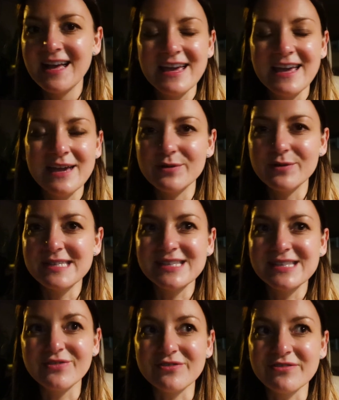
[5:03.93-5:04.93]
It was
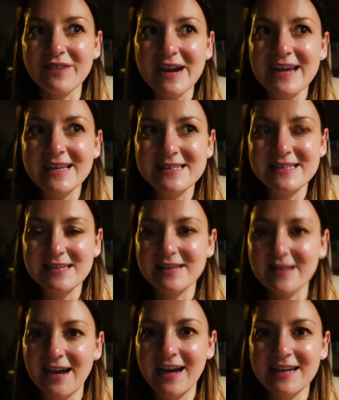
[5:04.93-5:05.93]

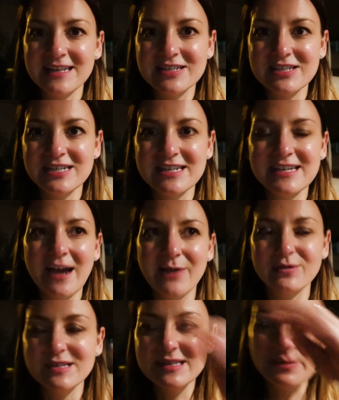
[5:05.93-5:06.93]
crazy. I
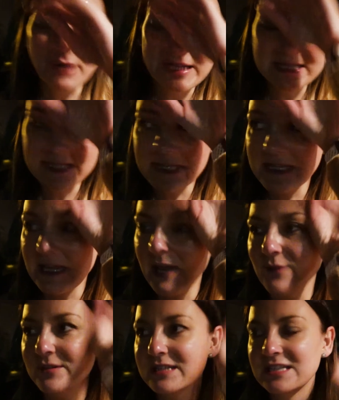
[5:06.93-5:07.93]
was sweating. I
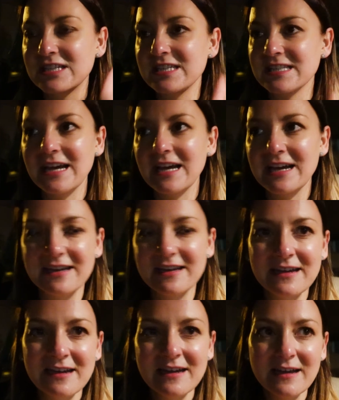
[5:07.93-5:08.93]
was just
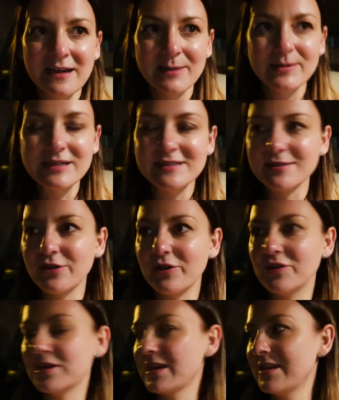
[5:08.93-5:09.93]
like, please
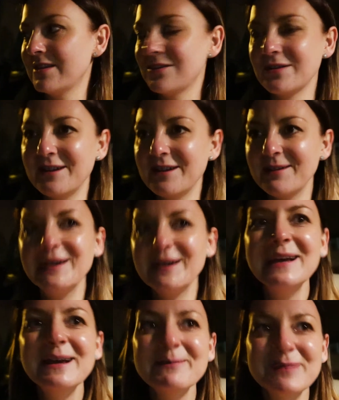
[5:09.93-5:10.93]
God,
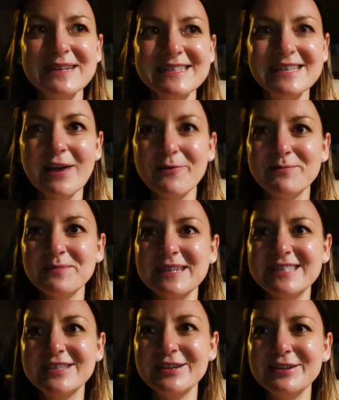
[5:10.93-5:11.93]
please help me
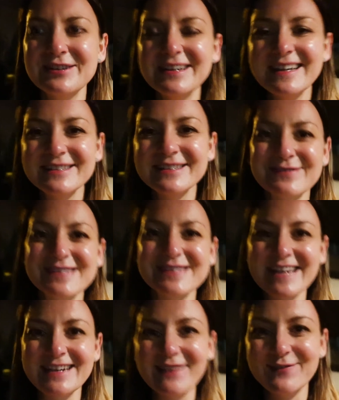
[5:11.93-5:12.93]
to
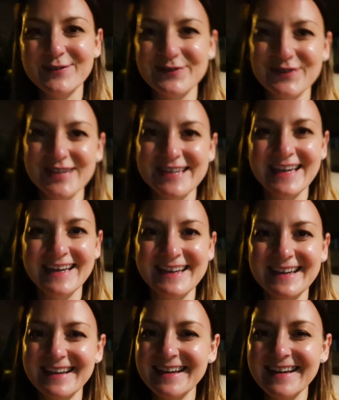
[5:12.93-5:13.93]
return everything
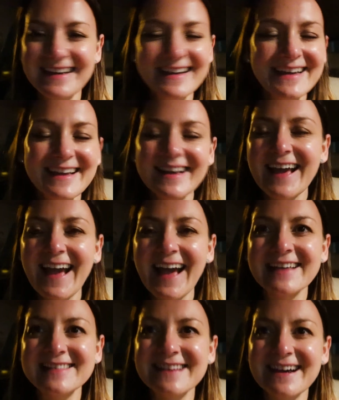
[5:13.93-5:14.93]

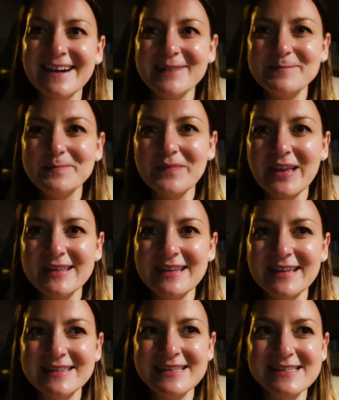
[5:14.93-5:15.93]
and
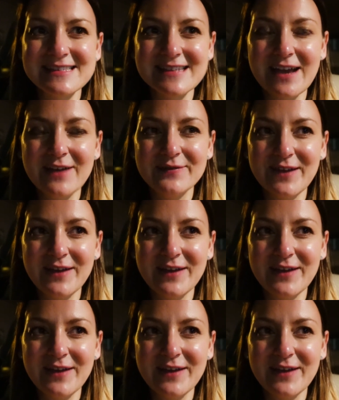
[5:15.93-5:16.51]
get the stuff